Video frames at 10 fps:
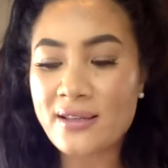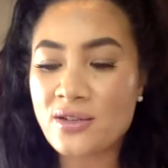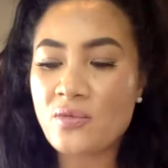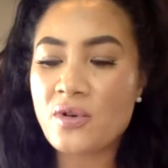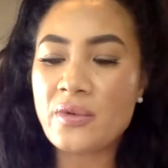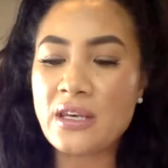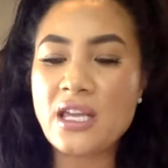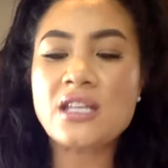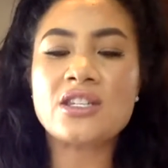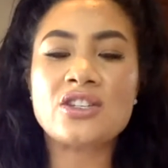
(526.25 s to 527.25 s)
So what we
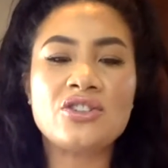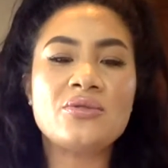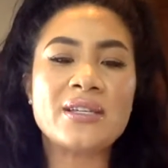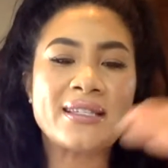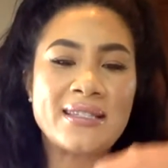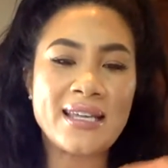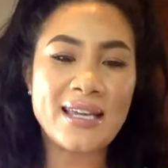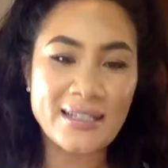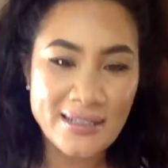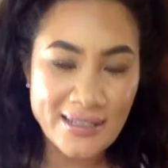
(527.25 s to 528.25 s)
need to do is
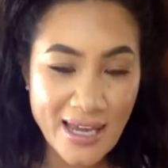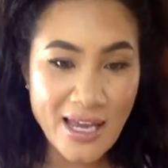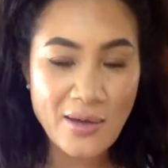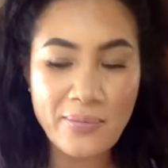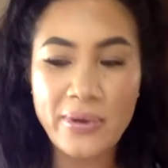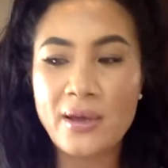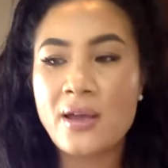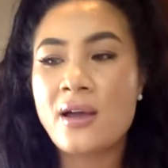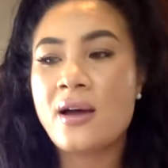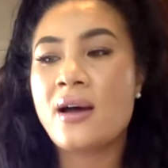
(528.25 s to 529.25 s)
dig deep
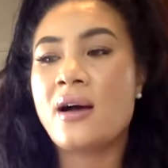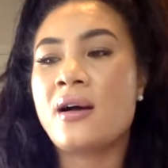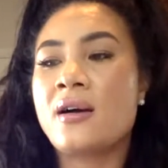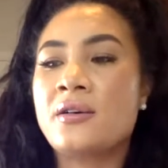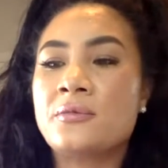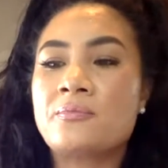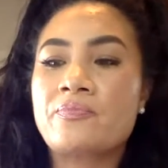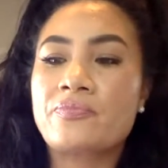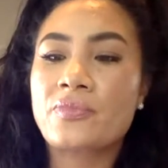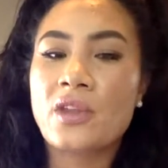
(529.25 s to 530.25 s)

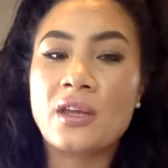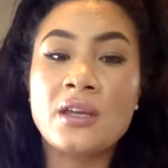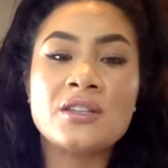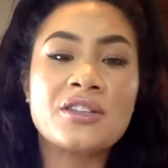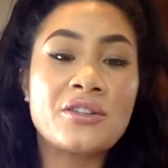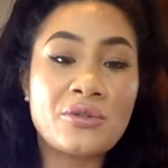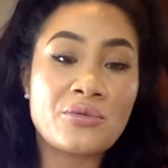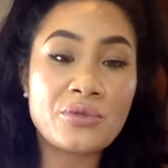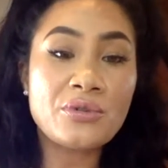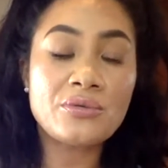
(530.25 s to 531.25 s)
into the
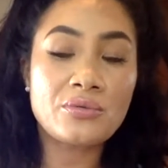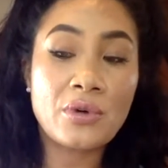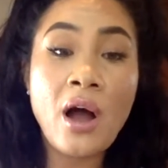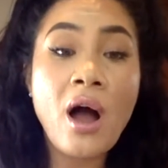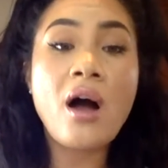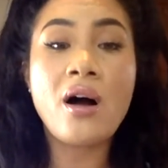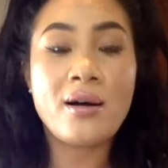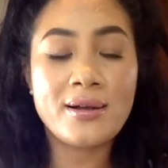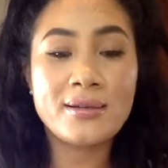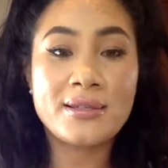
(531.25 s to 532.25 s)
root
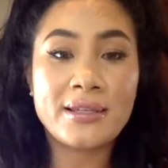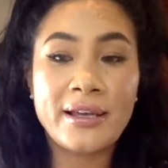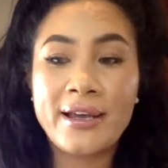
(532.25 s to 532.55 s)
cause